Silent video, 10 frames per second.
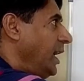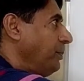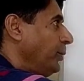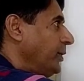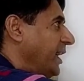
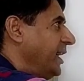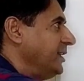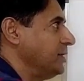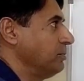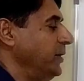are put
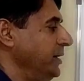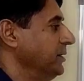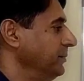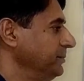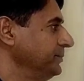at this point,
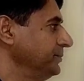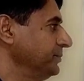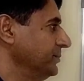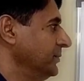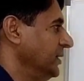
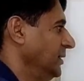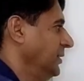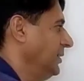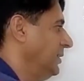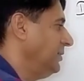
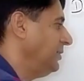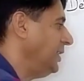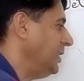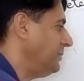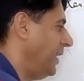
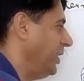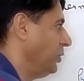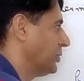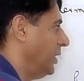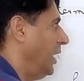these
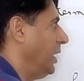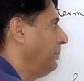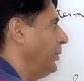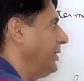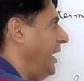values
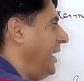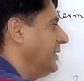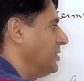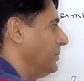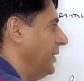are put
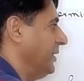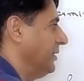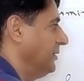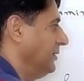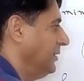at this
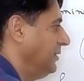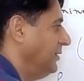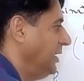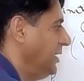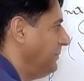point,
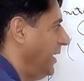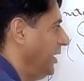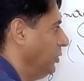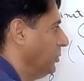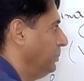these
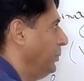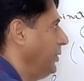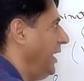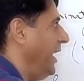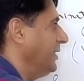values
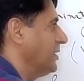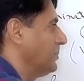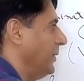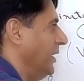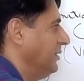put at
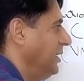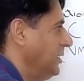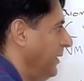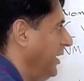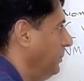this point,
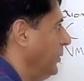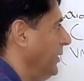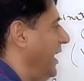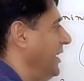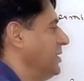these values
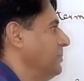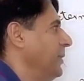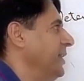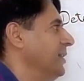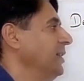put at this
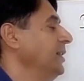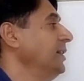point,